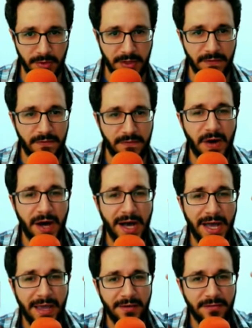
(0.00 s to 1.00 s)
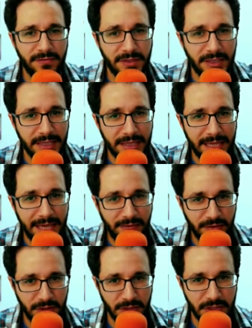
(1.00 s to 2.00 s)
five
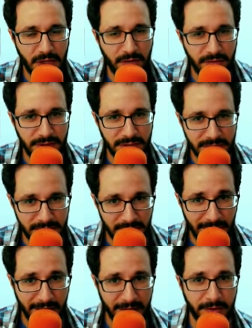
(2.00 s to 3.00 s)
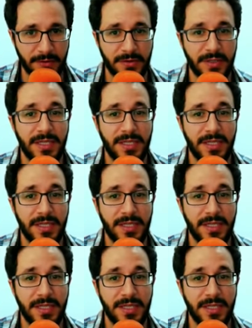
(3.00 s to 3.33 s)
levels of desire